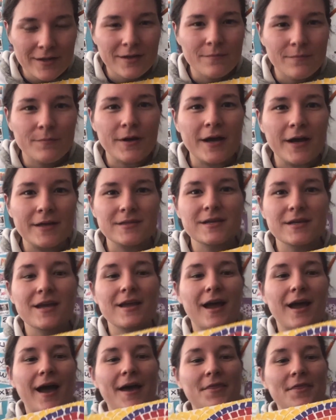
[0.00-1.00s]
But
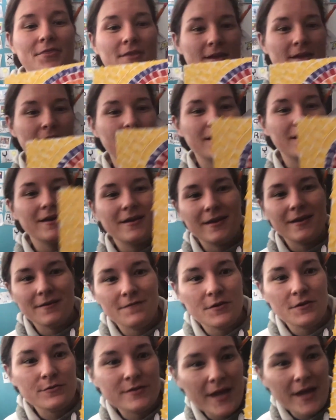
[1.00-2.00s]
I think if
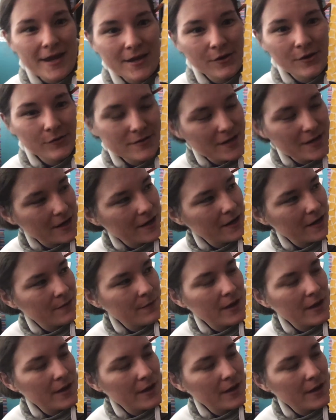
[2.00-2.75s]
you take your time